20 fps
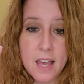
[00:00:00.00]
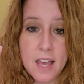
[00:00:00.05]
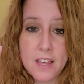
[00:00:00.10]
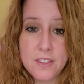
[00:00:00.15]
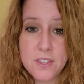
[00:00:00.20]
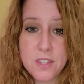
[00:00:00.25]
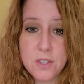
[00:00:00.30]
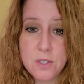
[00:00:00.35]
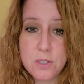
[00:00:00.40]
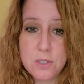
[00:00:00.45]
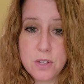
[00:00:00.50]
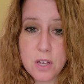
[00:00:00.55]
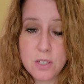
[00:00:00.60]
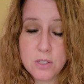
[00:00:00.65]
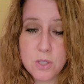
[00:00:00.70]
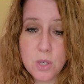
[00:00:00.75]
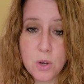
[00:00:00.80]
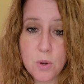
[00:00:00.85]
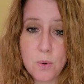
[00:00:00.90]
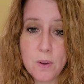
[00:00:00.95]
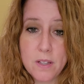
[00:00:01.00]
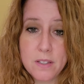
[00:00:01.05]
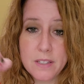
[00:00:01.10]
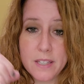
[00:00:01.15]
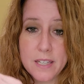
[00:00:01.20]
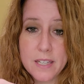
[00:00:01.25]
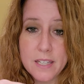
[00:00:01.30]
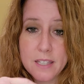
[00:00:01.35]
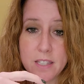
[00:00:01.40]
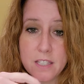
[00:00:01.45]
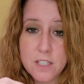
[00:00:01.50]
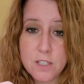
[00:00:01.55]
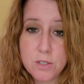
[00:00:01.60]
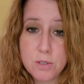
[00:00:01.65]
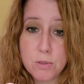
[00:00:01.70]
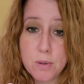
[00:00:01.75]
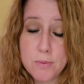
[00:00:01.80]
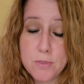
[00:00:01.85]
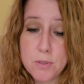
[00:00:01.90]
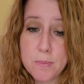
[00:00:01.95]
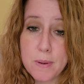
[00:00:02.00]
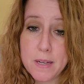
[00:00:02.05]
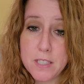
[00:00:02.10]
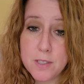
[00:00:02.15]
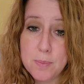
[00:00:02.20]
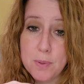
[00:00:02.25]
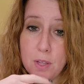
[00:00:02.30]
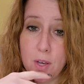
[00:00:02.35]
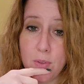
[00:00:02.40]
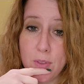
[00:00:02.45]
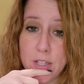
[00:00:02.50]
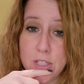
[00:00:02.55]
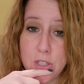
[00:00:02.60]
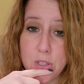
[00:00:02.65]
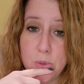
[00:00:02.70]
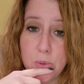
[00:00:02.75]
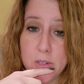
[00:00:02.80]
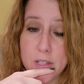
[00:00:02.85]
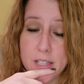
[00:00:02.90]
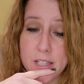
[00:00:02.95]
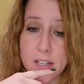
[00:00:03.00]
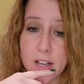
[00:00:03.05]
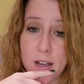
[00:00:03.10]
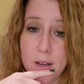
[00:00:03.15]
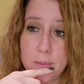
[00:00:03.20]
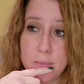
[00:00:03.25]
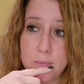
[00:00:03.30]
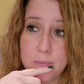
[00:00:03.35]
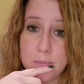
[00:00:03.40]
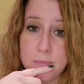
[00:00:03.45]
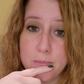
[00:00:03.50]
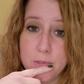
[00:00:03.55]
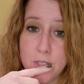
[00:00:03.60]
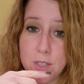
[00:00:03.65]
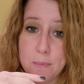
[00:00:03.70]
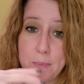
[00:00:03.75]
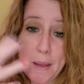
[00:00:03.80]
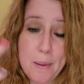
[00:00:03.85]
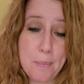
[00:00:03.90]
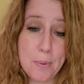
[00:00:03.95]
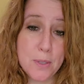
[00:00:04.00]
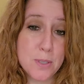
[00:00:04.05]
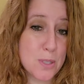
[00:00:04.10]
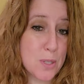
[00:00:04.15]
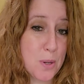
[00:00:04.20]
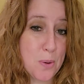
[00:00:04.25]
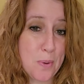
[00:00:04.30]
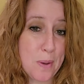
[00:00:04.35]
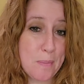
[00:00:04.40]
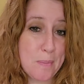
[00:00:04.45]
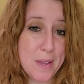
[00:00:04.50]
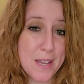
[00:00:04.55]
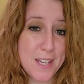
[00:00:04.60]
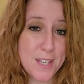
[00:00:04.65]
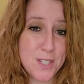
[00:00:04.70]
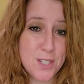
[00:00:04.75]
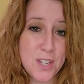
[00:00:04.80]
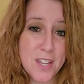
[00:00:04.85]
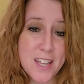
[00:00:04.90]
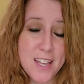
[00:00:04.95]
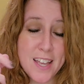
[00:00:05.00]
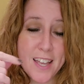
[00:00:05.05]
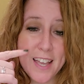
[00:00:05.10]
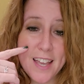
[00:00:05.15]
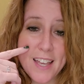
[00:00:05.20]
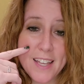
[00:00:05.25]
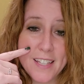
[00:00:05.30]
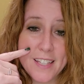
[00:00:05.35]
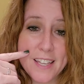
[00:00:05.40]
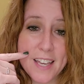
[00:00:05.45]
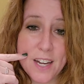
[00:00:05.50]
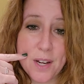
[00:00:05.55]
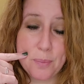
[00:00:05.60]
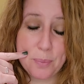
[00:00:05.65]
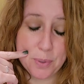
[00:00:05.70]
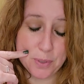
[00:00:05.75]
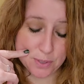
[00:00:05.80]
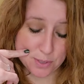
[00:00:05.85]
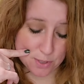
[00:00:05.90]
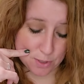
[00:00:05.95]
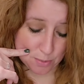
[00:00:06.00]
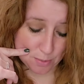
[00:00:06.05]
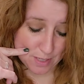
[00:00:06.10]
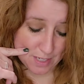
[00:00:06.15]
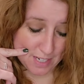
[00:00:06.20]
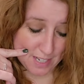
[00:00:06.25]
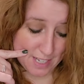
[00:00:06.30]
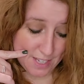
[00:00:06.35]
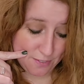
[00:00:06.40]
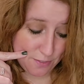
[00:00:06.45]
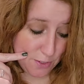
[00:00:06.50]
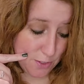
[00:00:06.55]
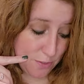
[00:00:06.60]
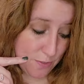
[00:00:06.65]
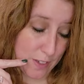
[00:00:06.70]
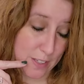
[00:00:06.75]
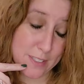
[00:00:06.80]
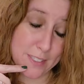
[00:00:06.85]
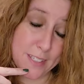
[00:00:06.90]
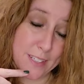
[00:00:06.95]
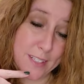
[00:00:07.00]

And then there's also a link in the description box below that you could come to my personal webpage and get a personal read if you felt